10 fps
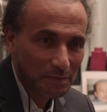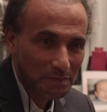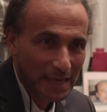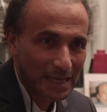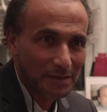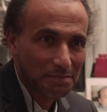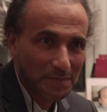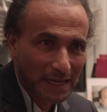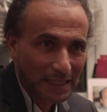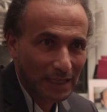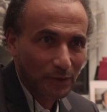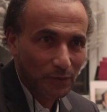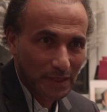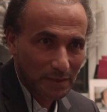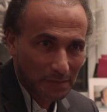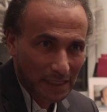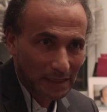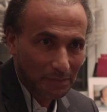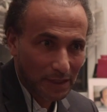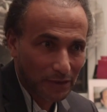make money with
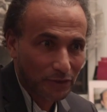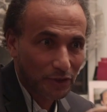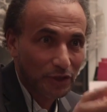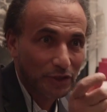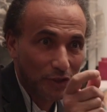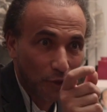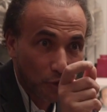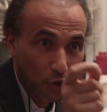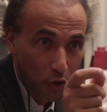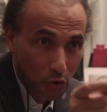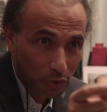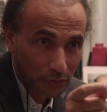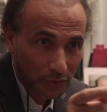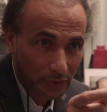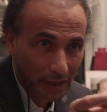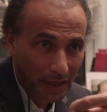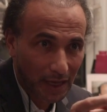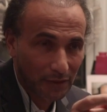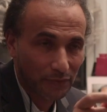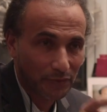money, because the goal of your
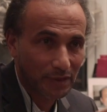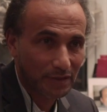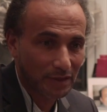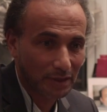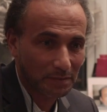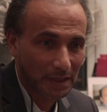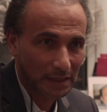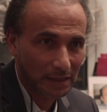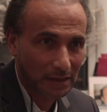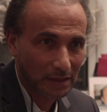life, it's not money.